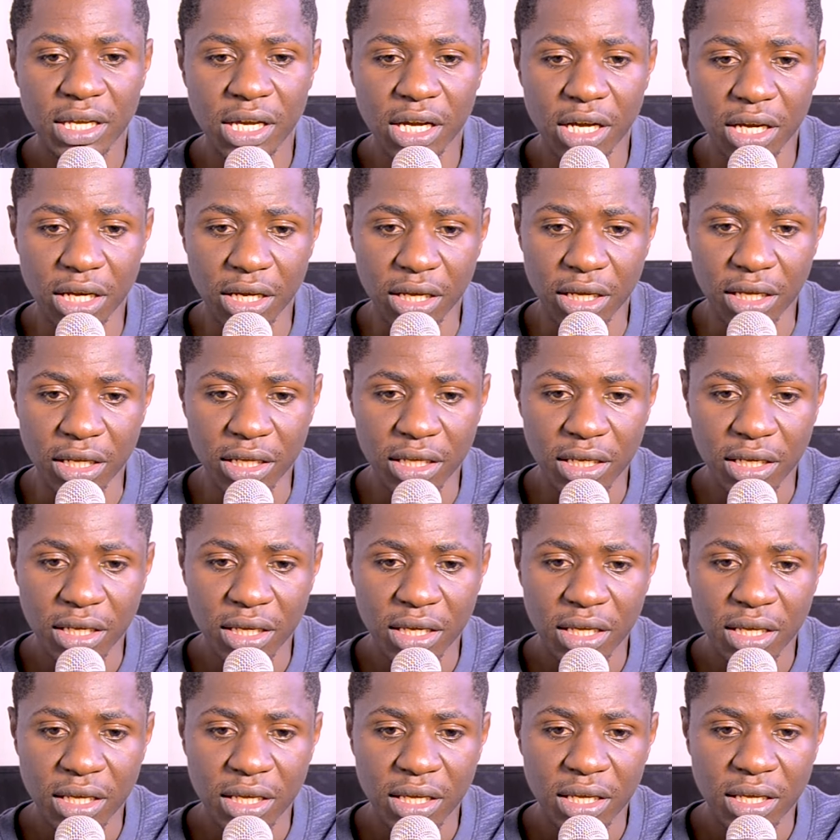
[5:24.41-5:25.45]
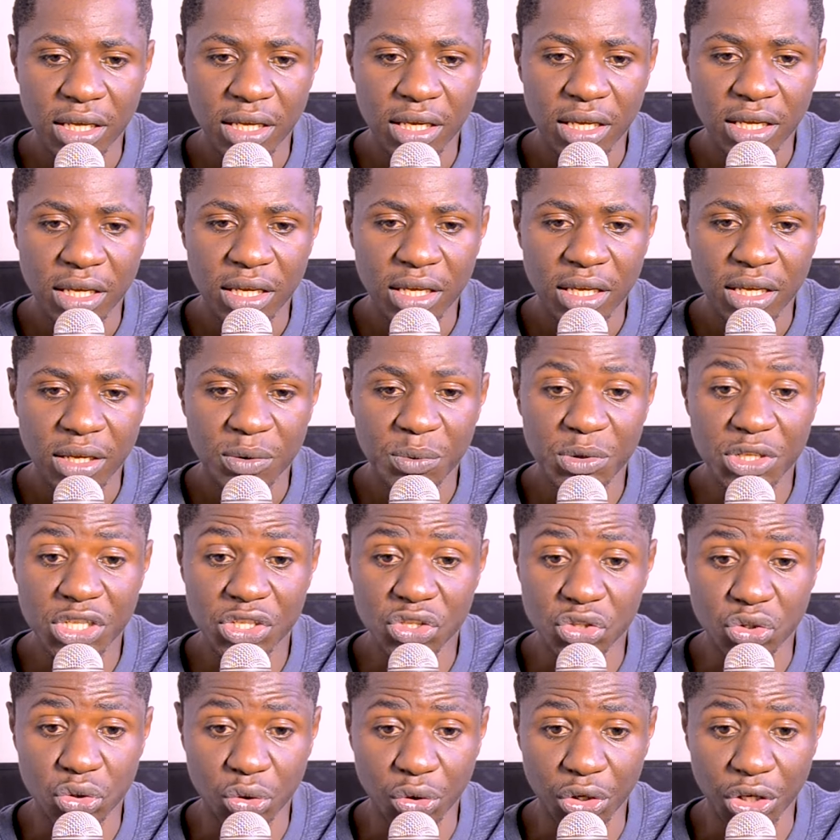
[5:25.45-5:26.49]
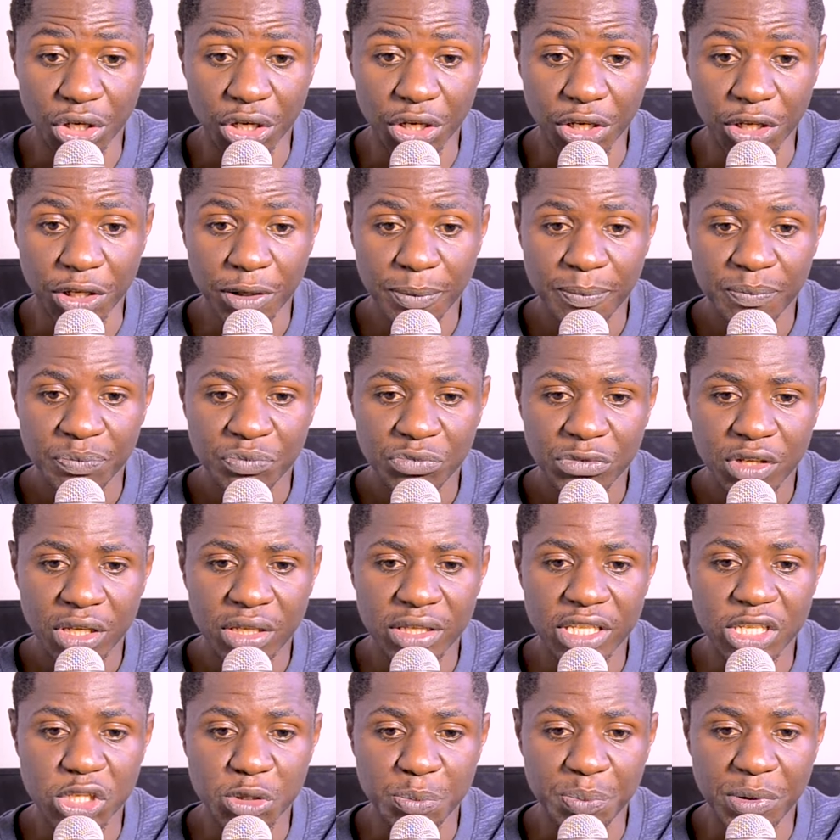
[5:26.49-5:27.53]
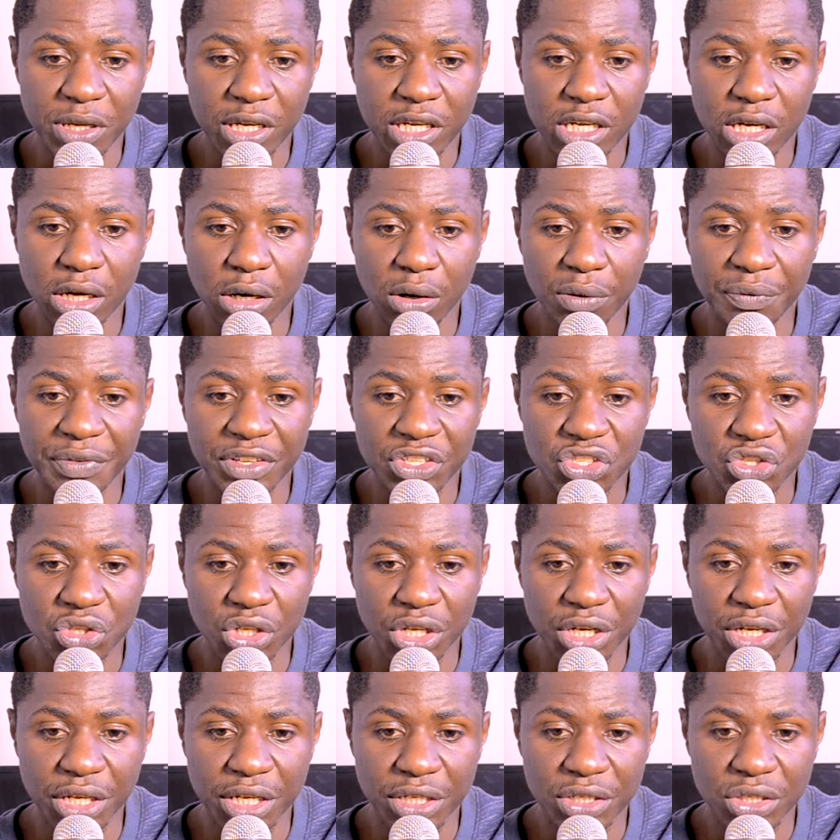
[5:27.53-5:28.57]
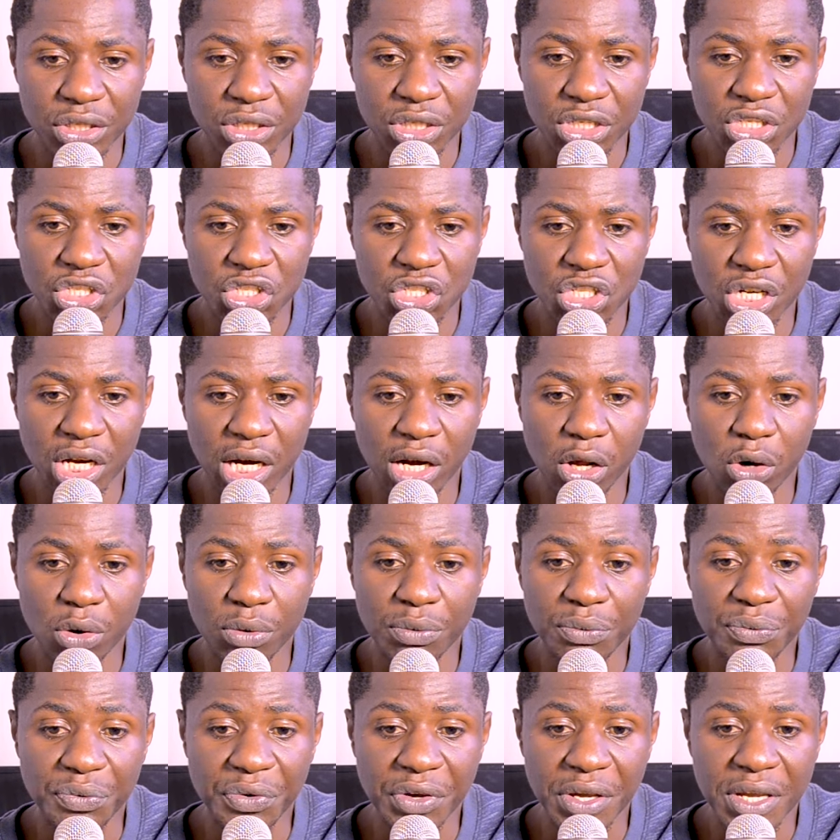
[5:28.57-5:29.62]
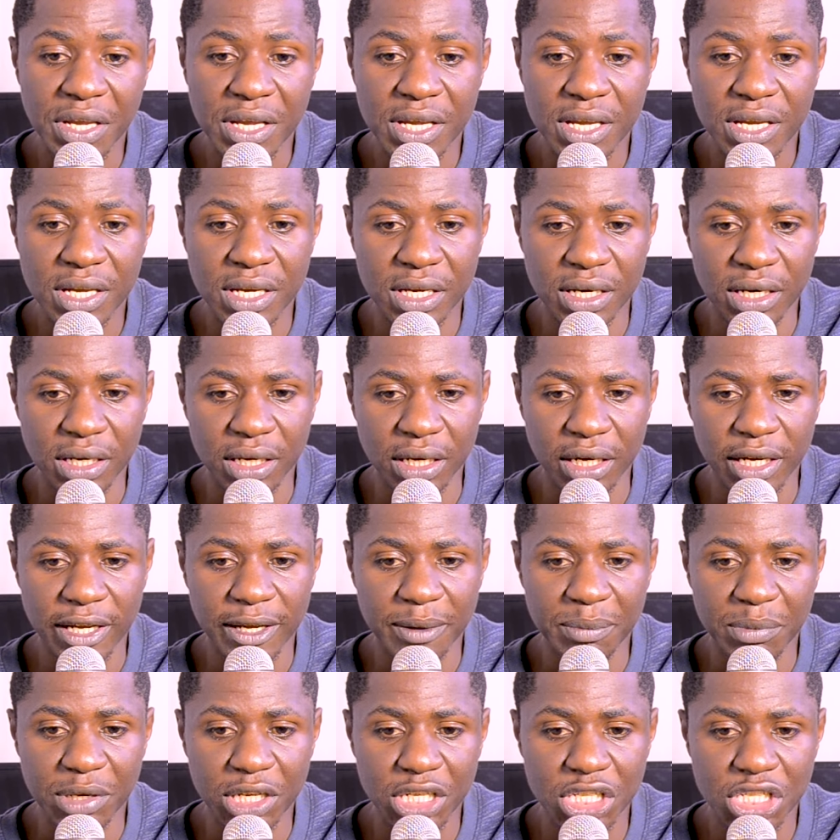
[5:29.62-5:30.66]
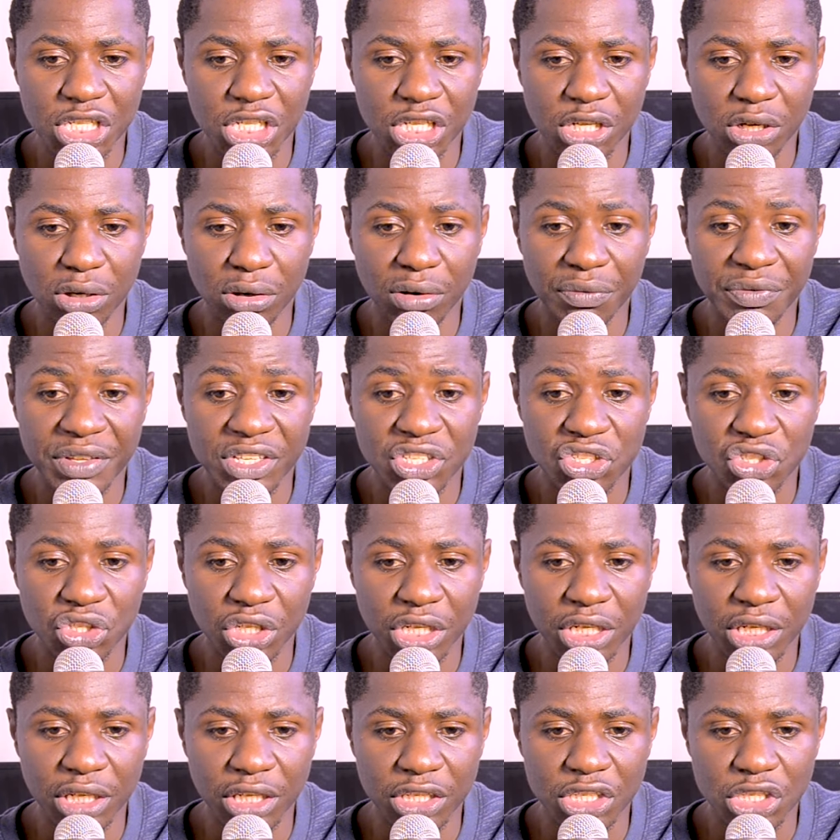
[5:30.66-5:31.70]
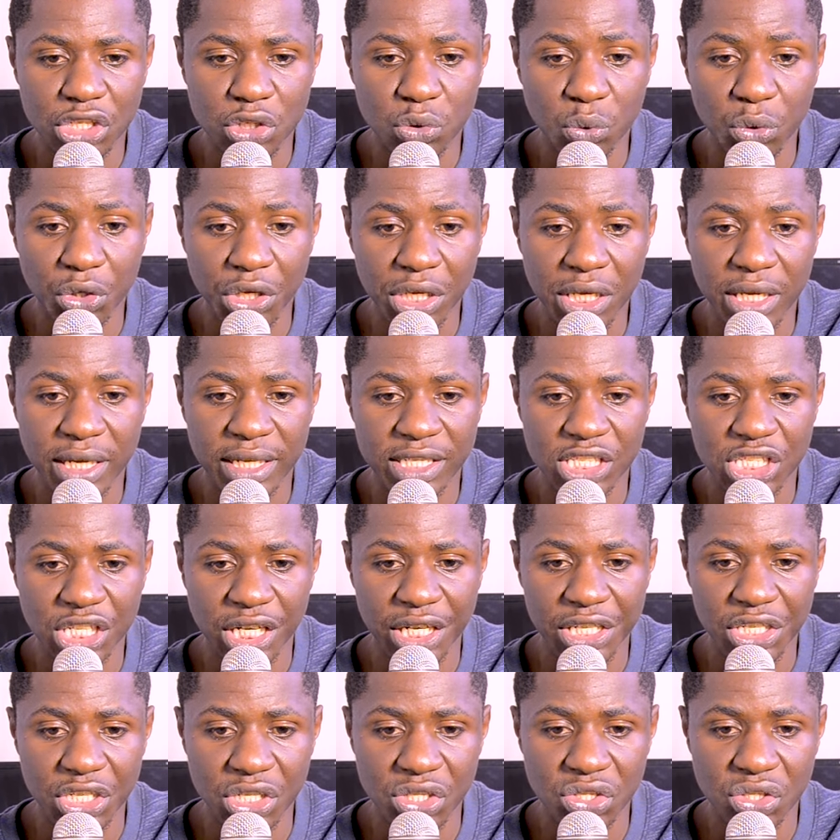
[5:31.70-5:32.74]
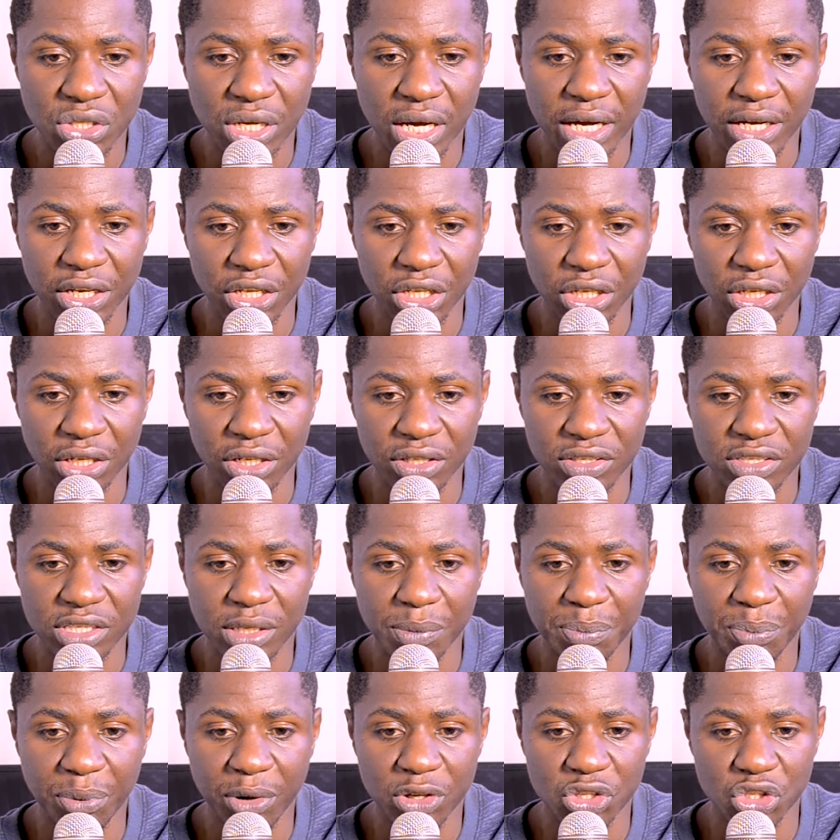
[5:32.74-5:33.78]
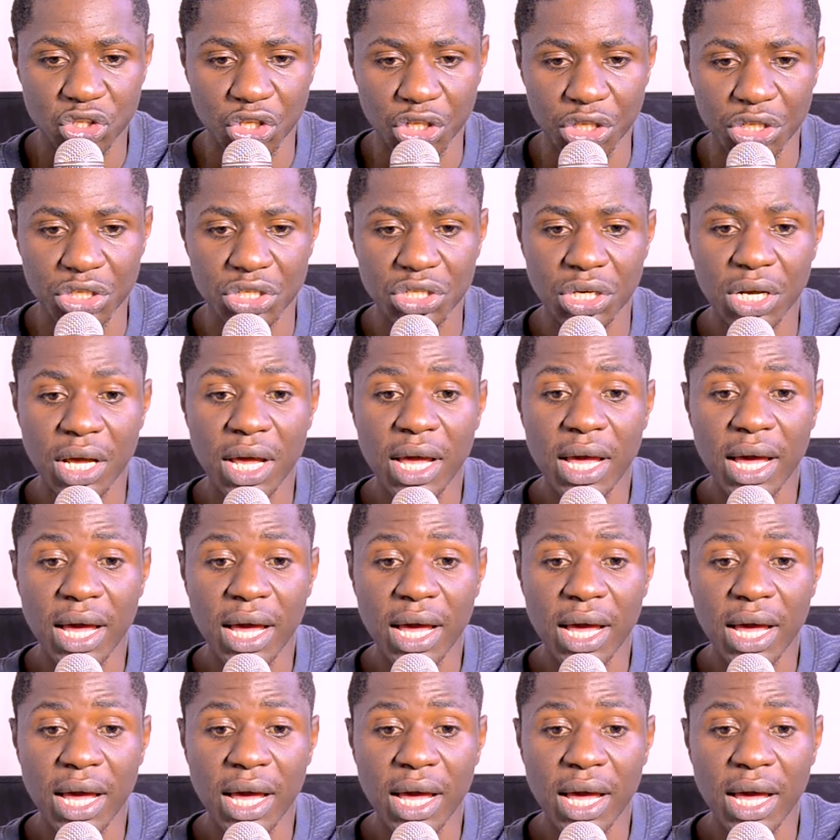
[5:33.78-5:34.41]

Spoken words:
A, which is 3A, the Speaker of the Senate shall convene a meeting of the Senate to hear charges against the President,